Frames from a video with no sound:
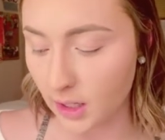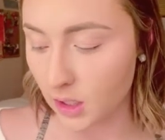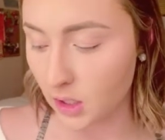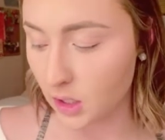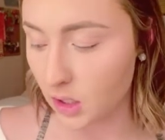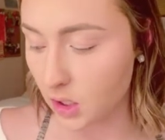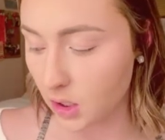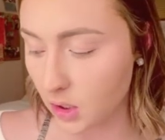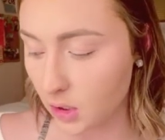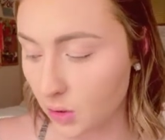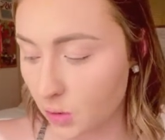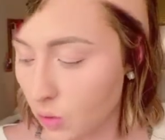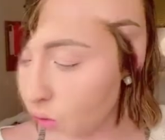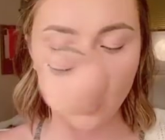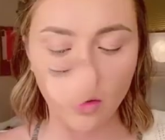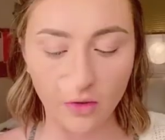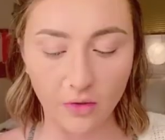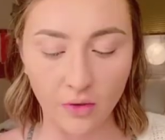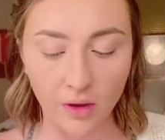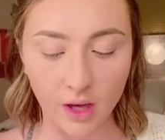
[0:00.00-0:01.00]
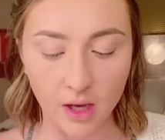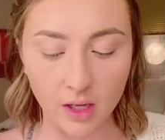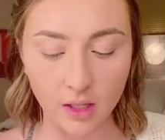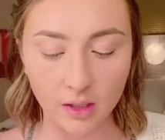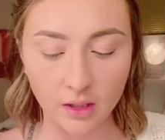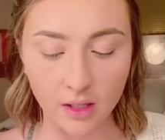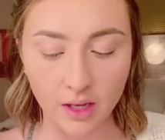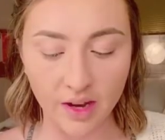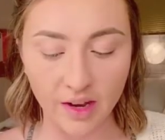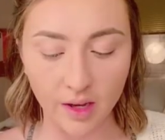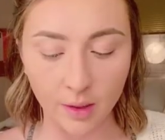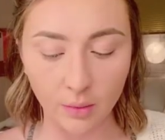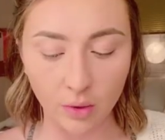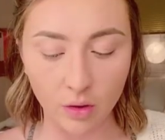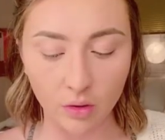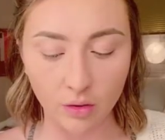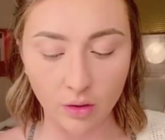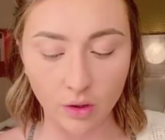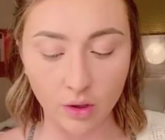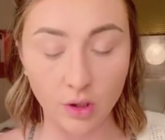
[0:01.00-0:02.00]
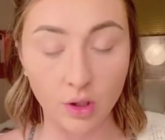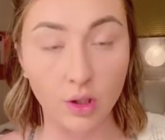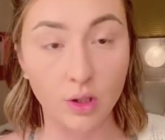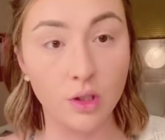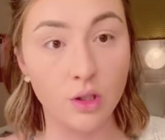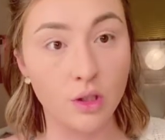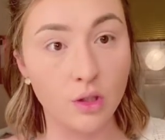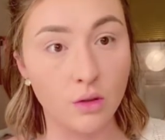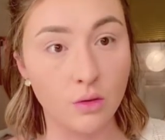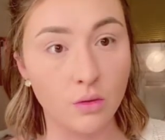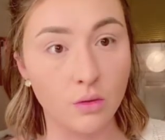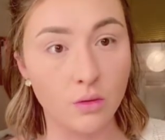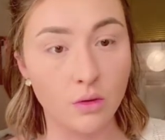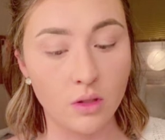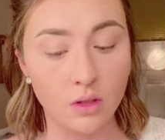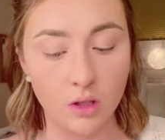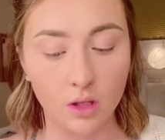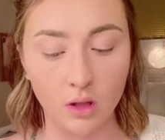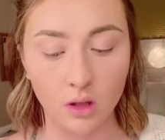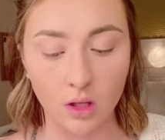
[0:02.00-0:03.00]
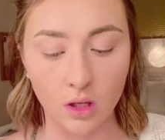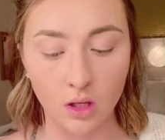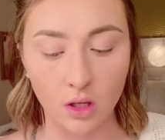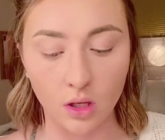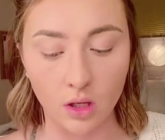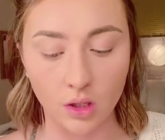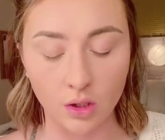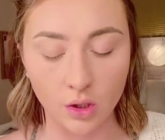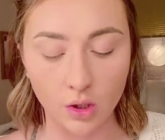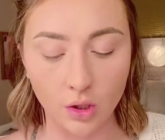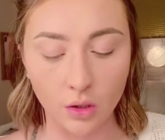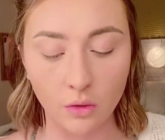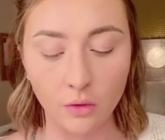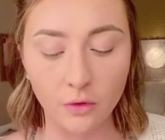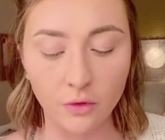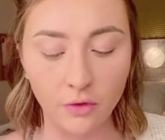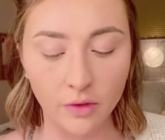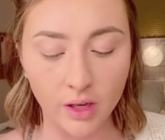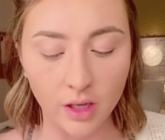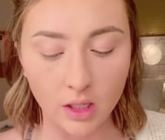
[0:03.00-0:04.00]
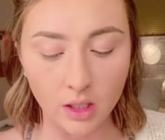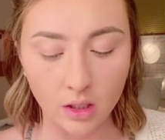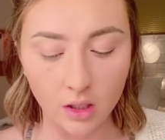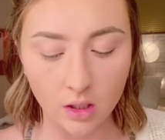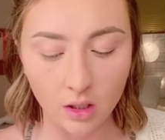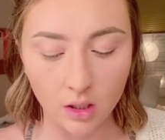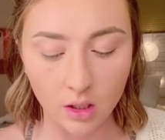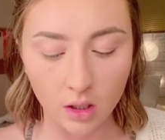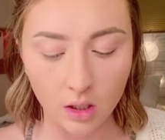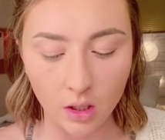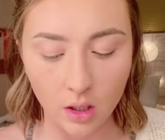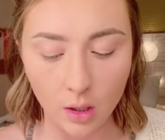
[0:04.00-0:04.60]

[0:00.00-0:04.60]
To contour my face, I'm going to use the Faced